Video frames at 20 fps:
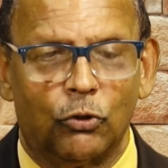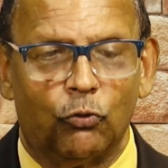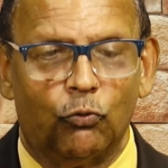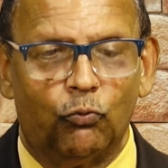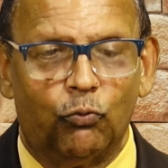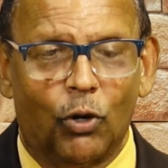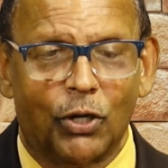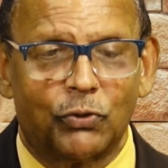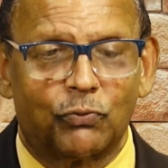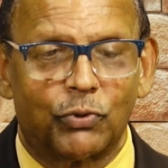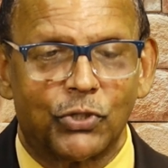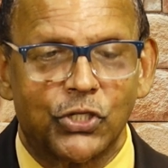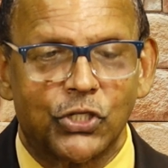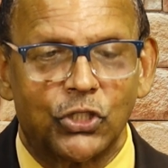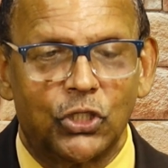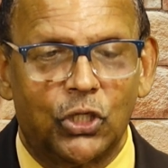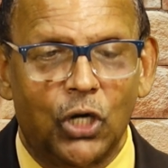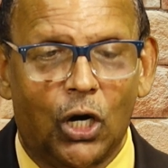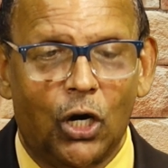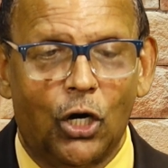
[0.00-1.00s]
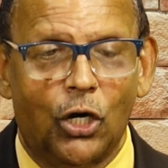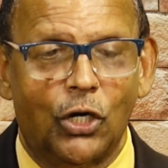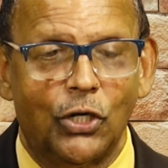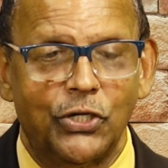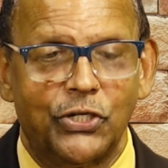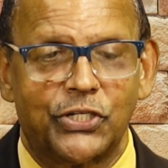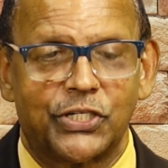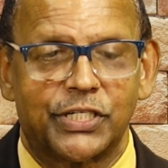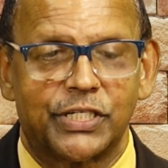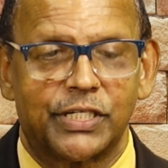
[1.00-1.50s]
what was
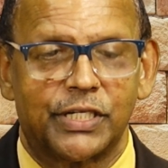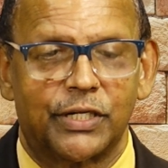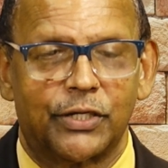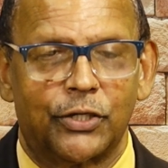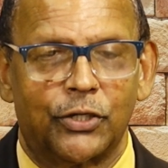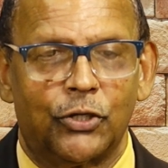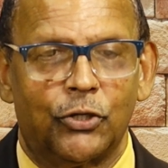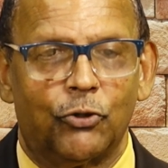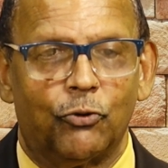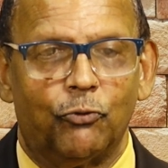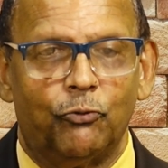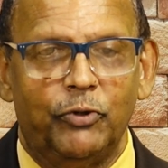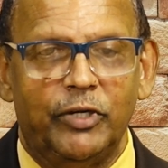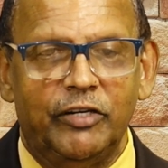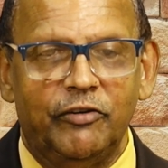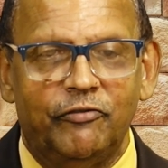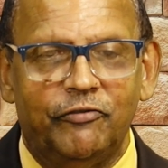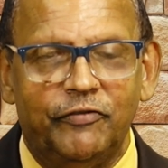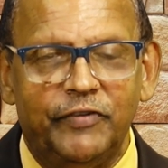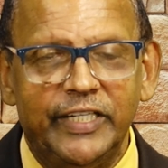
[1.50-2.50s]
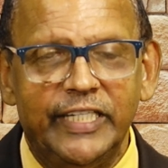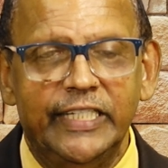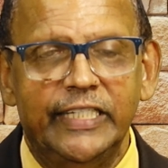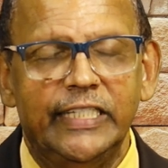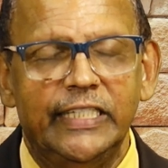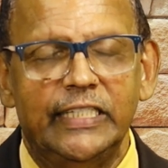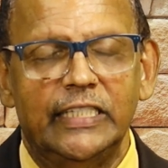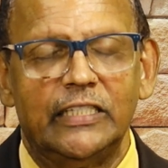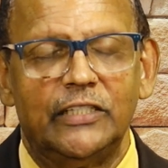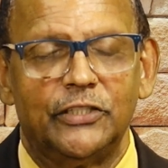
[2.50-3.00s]
God's
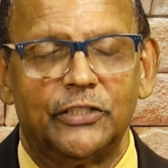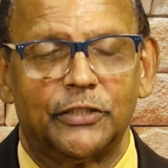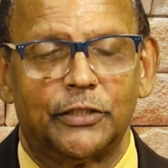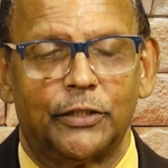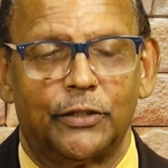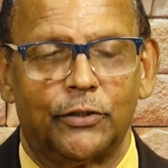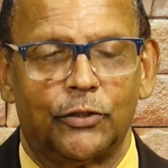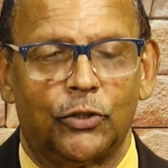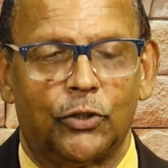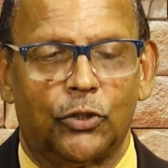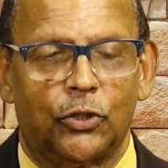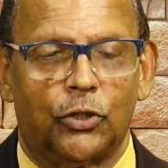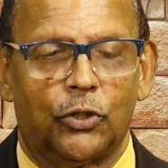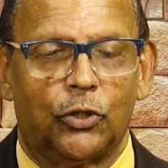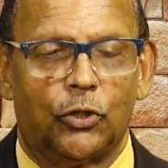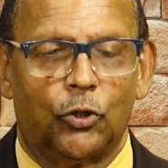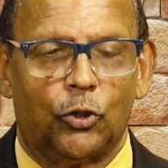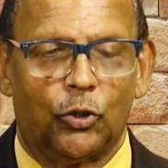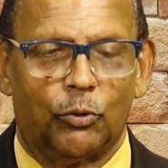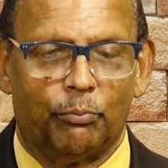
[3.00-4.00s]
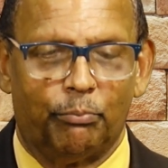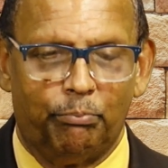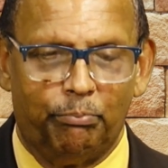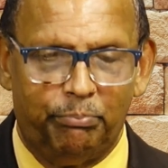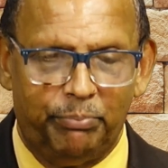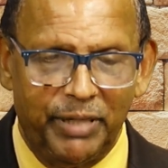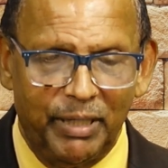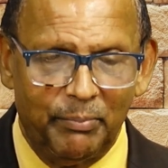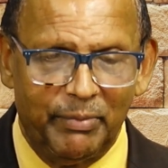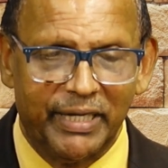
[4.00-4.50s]
revealed
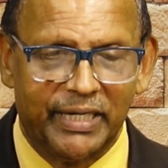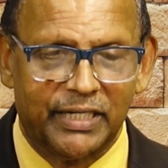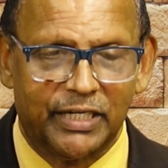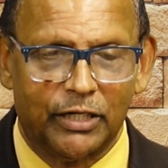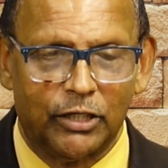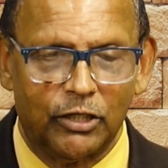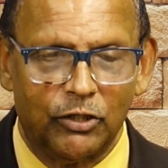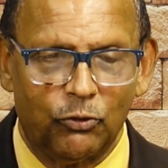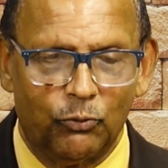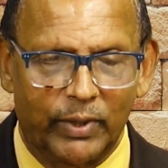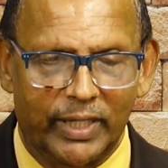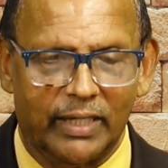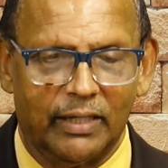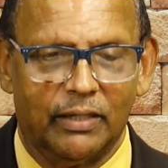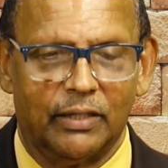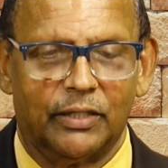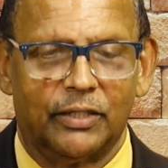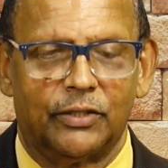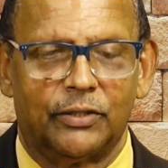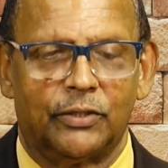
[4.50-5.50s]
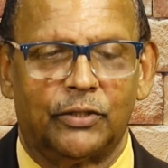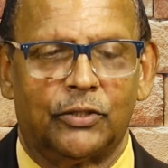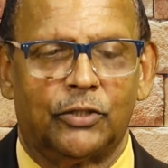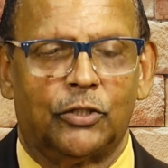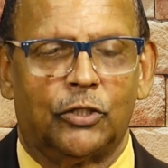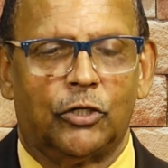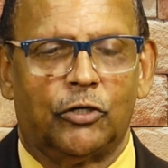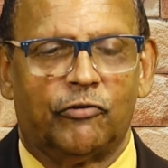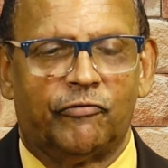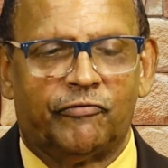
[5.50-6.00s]
biblical will
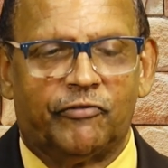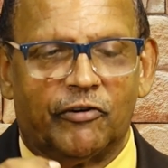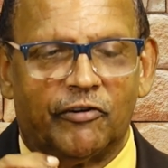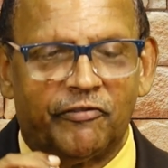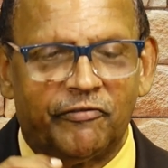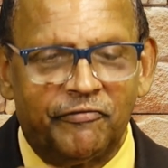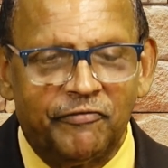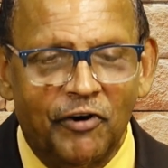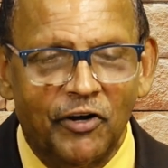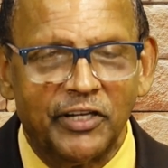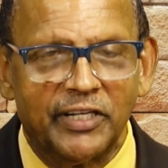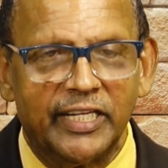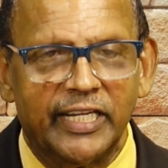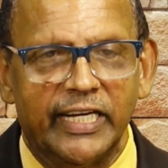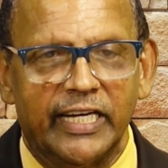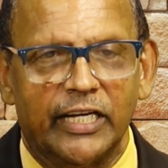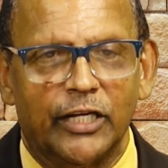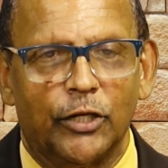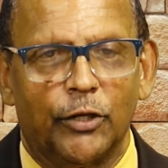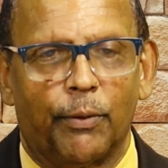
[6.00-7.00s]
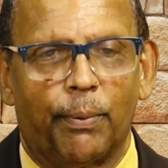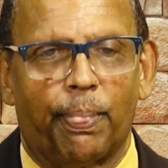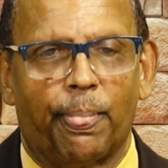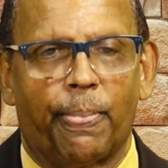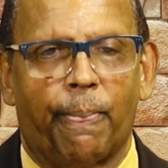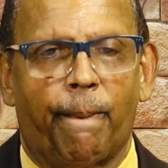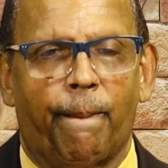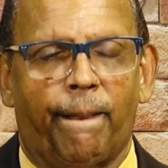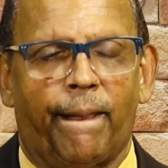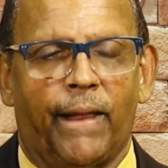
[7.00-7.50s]
for funding
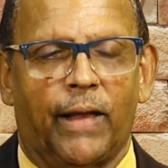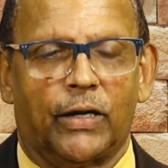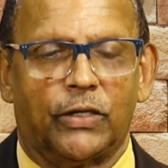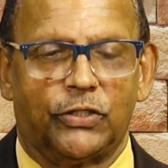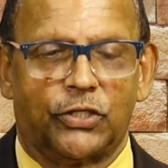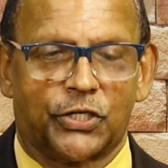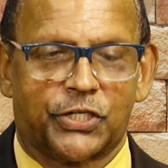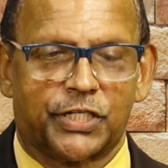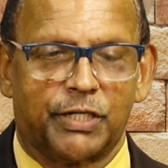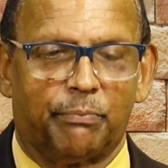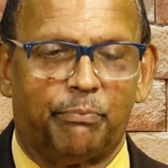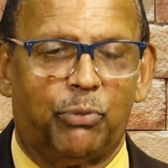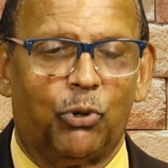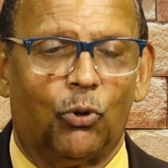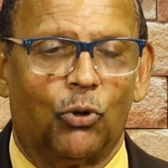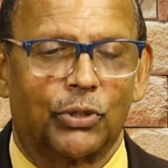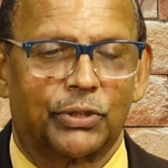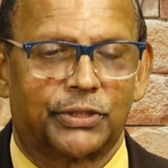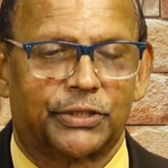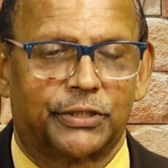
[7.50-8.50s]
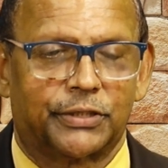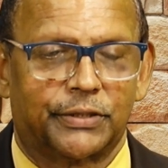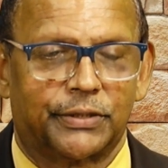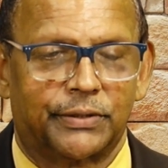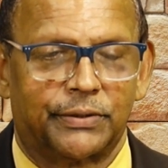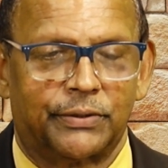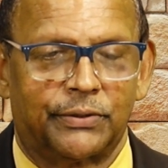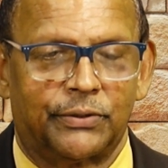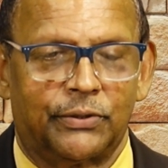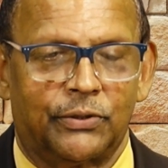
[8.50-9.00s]
the support
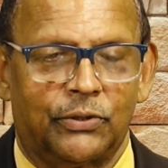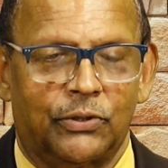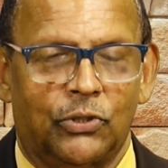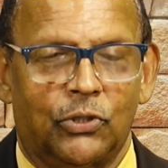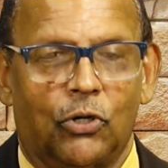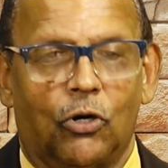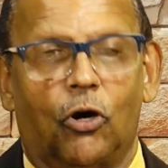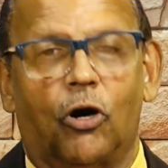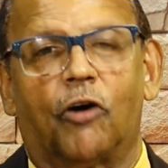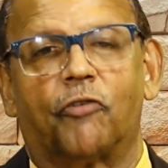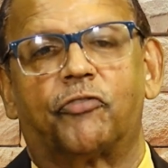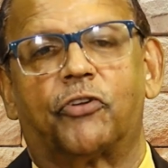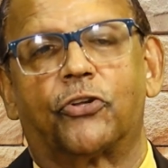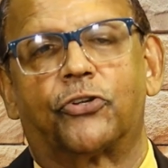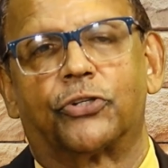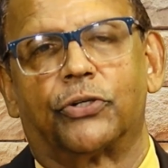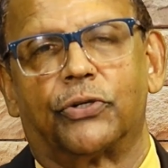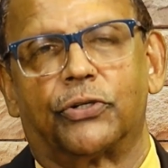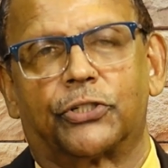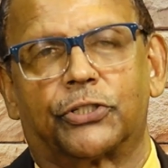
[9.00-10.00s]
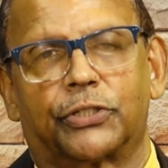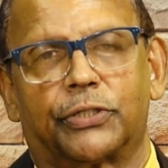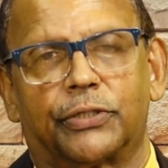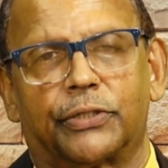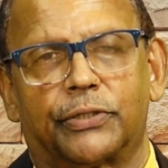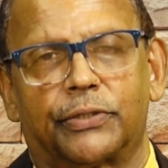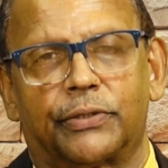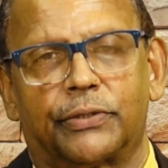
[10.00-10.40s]
of the church.